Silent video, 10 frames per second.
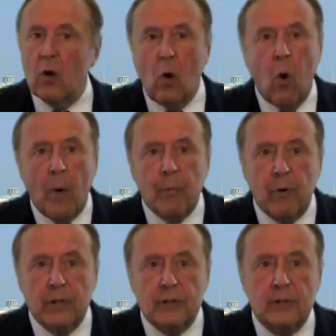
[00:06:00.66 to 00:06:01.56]

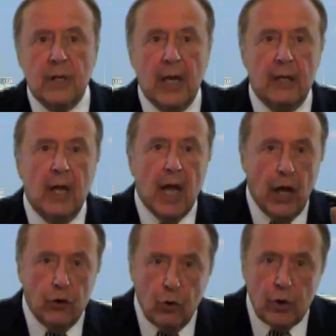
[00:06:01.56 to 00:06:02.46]
corporates,
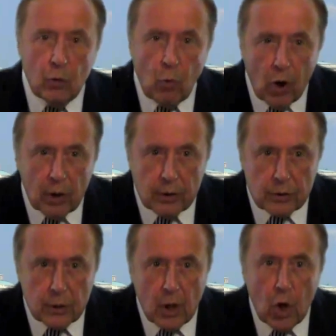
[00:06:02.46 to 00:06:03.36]
and union
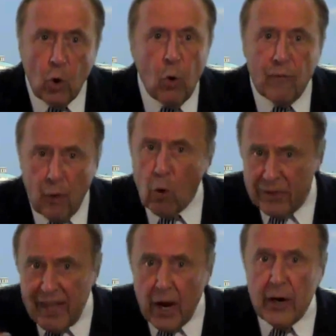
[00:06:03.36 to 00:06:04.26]
workers who will
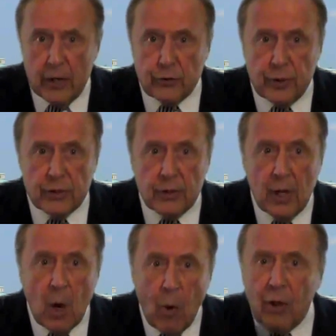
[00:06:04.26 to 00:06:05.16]
vote their interests,
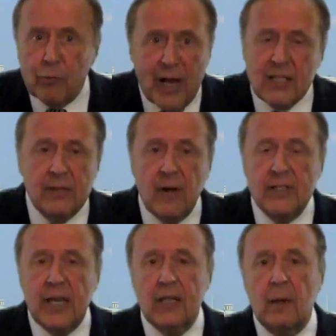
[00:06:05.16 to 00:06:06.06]
while the rest of
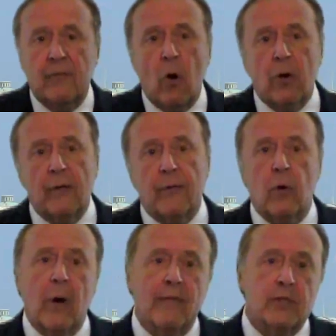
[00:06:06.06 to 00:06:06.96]
us end up voting for
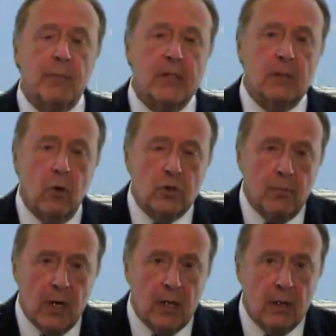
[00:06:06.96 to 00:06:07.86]
whoever spends the most
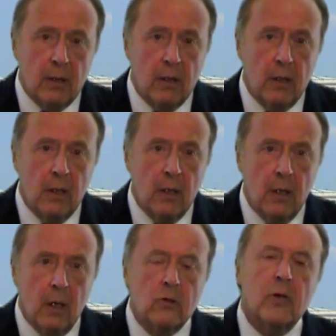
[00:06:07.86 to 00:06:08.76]
money.
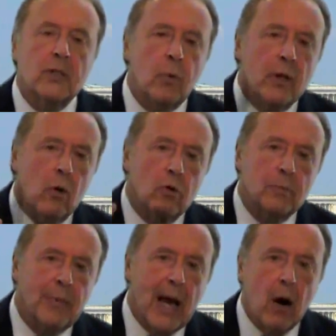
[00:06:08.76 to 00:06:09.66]
So that's why those
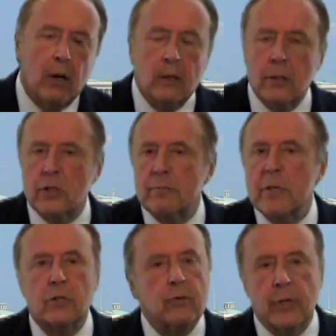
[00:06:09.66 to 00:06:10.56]
in power can
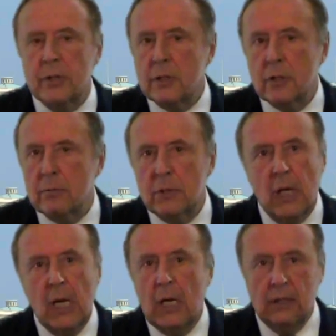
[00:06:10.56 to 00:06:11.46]
dismiss criticisms
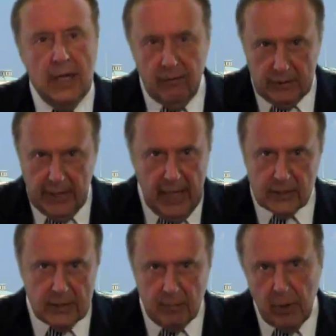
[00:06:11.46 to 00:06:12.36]
leveled
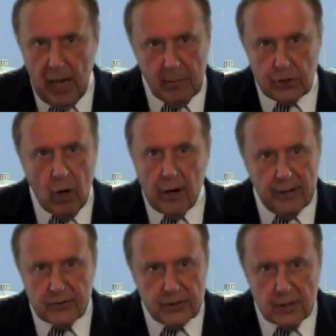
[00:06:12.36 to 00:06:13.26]
against them by a majority
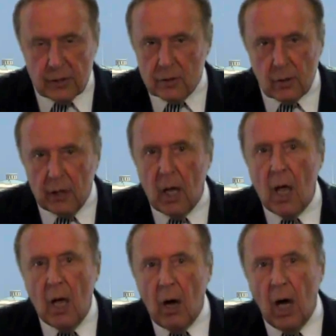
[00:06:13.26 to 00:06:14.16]
of citizens on
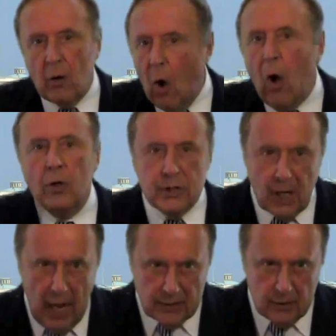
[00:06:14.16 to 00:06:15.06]
all
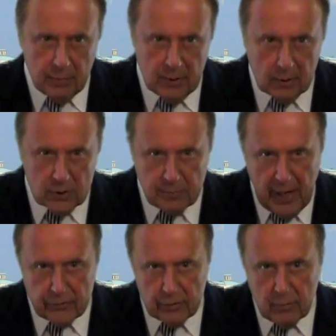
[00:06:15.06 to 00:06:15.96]
sides of the political
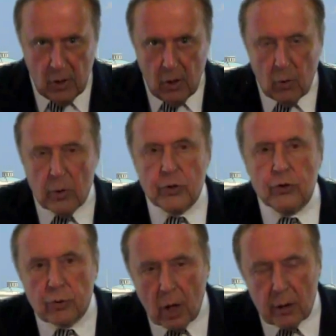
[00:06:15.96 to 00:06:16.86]
spectrum who are
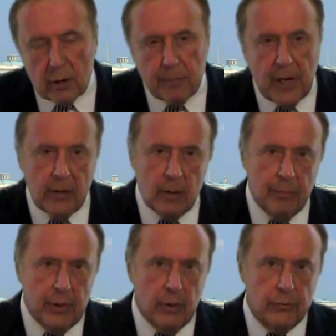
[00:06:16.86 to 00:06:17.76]
struggling to pay their
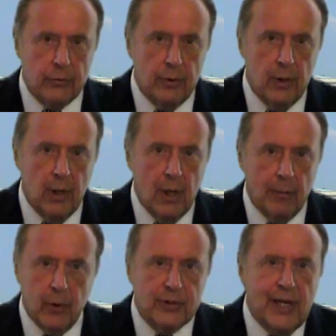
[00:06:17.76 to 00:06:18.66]
bills.
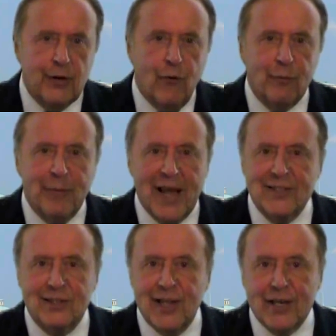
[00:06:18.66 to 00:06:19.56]
Because they know from
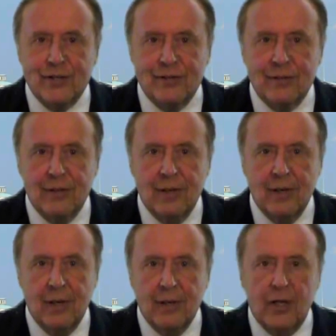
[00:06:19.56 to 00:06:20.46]
past elections
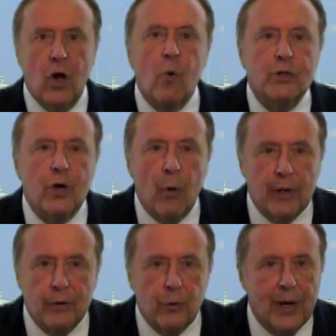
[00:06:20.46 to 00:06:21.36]
that no one's going
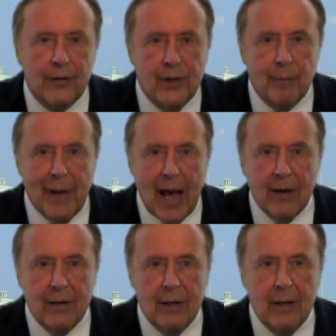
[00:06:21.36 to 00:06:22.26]
to do anything about
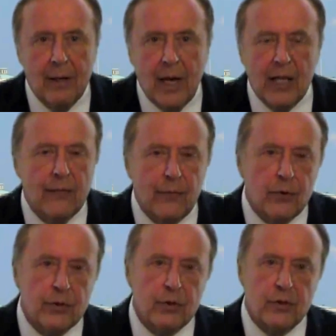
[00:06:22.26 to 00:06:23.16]
it, and their
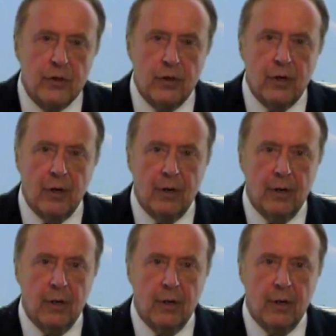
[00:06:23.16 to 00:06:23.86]
futures are secure.